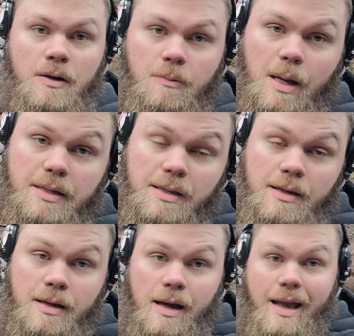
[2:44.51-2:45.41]
what
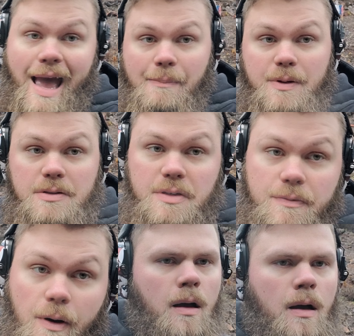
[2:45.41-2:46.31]
happened so
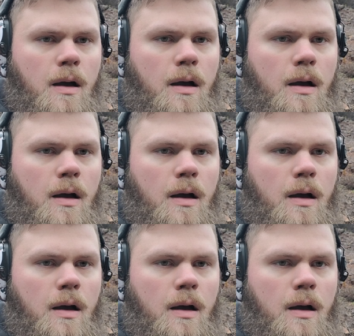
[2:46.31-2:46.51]
far.